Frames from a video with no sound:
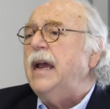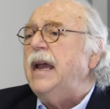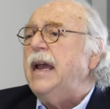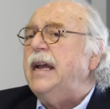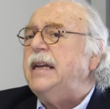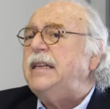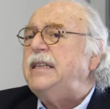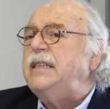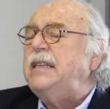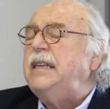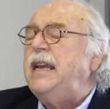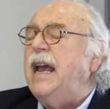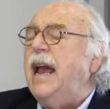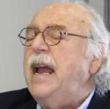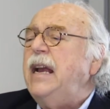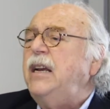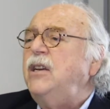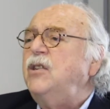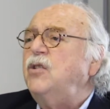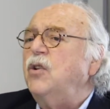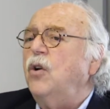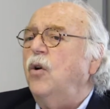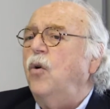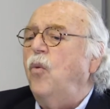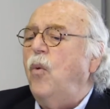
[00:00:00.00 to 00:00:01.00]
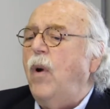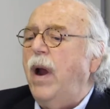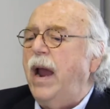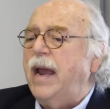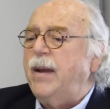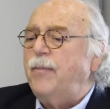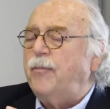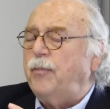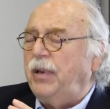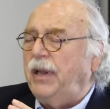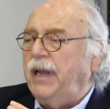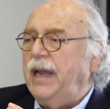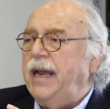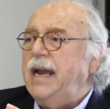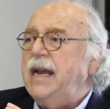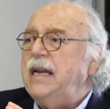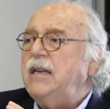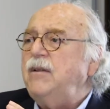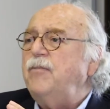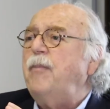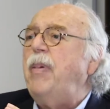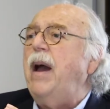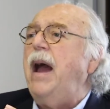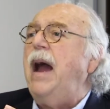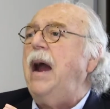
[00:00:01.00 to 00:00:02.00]
it takes away
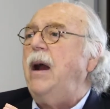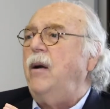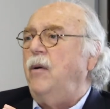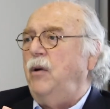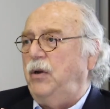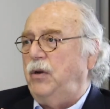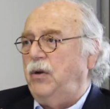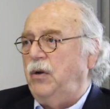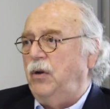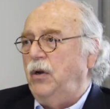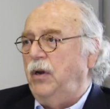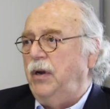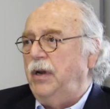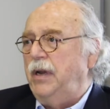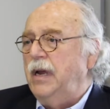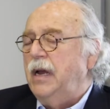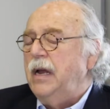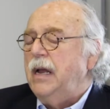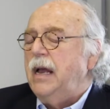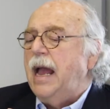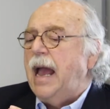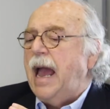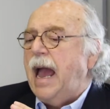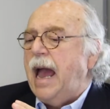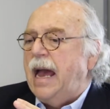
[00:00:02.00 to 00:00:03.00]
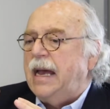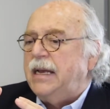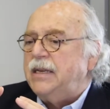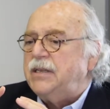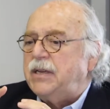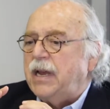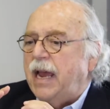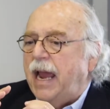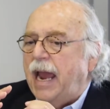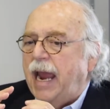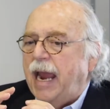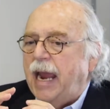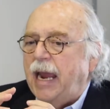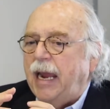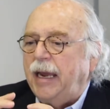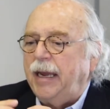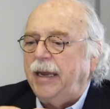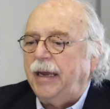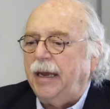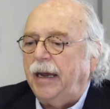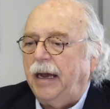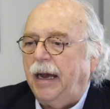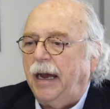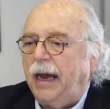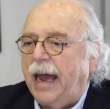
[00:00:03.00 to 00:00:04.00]
Planned Parenthood as a